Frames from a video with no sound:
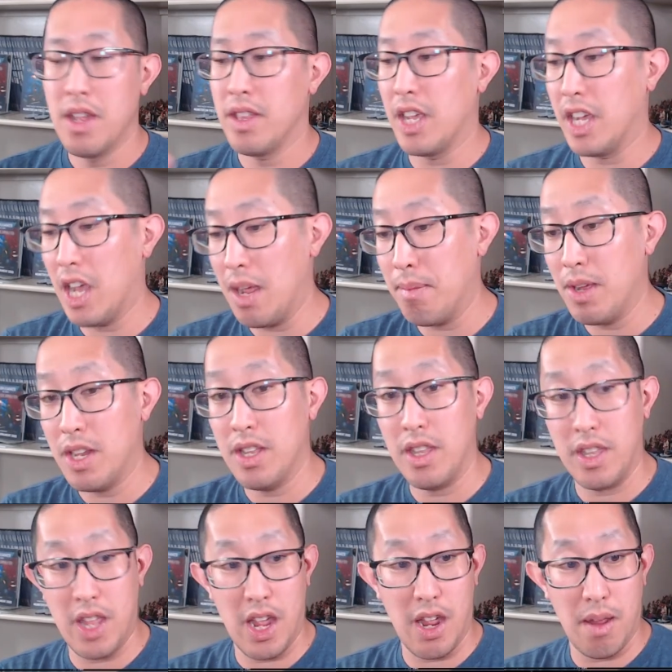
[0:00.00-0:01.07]
They came
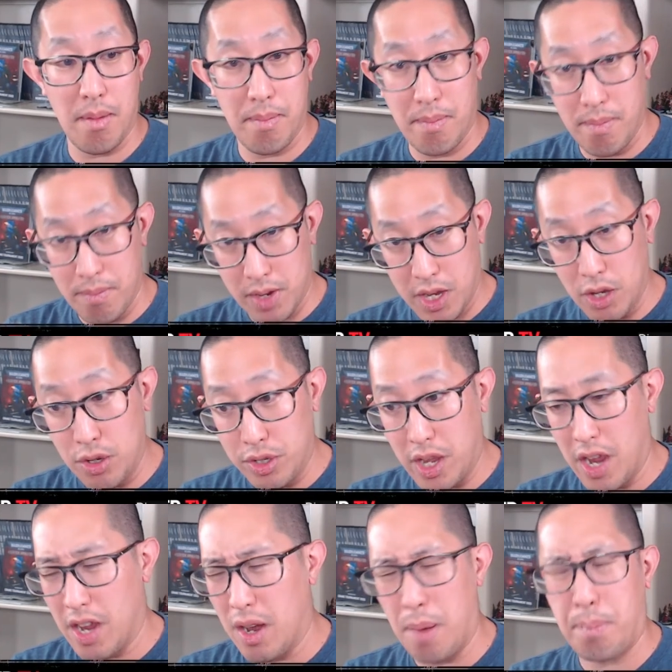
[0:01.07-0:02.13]
in, they killed
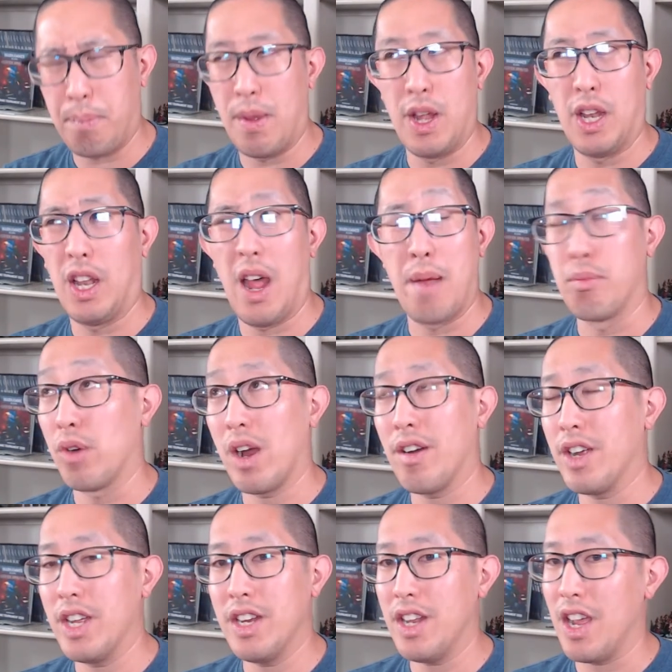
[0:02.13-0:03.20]
a
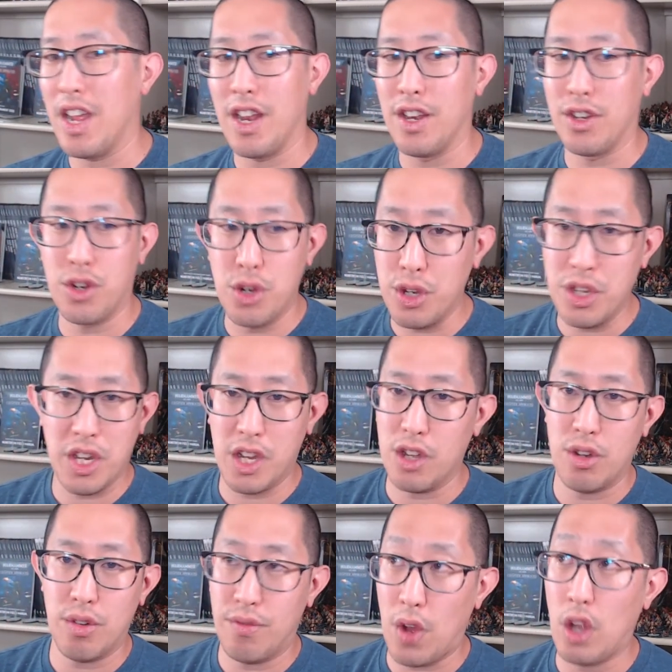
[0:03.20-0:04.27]
Librarian and couldn't
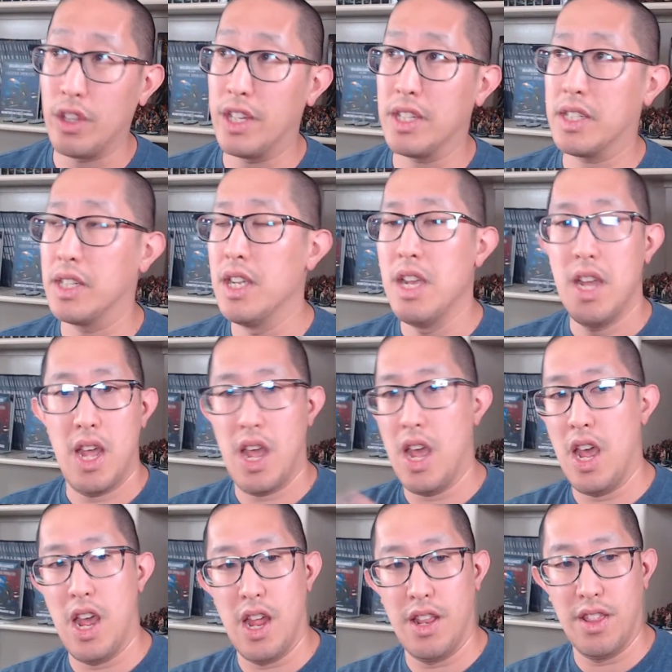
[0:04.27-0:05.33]
kill Valdis,
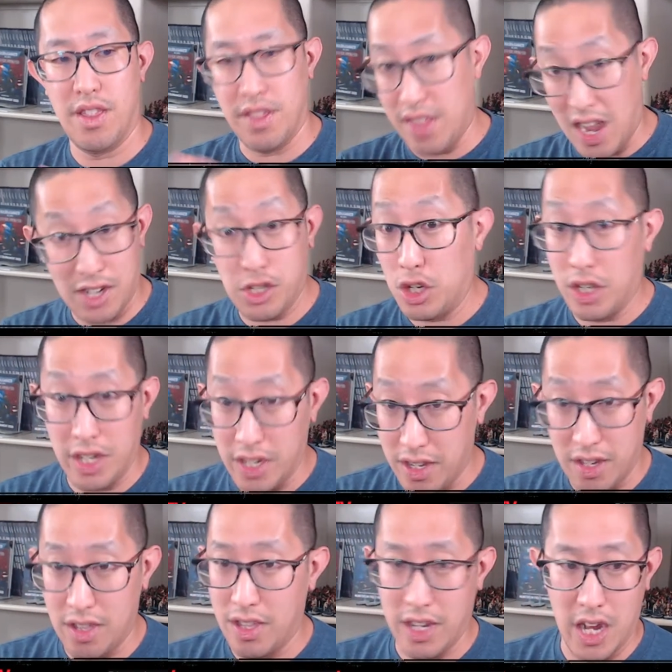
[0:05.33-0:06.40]
and that's all they
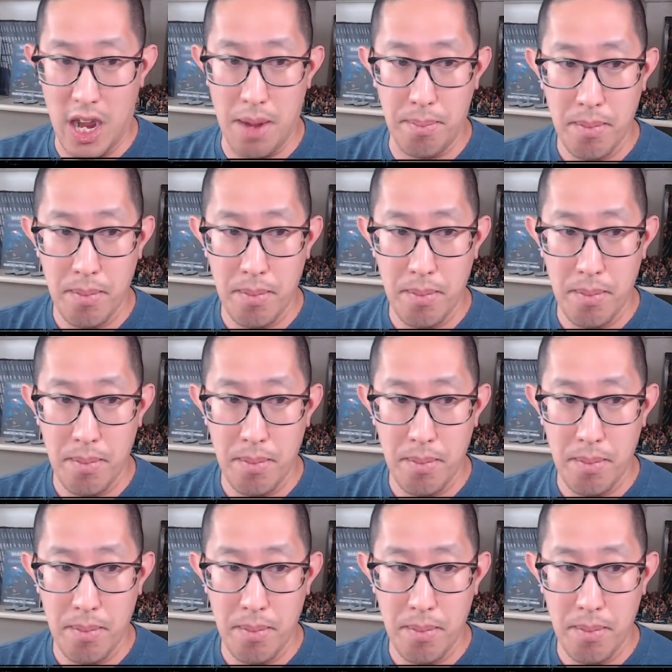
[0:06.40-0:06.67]
did in the game.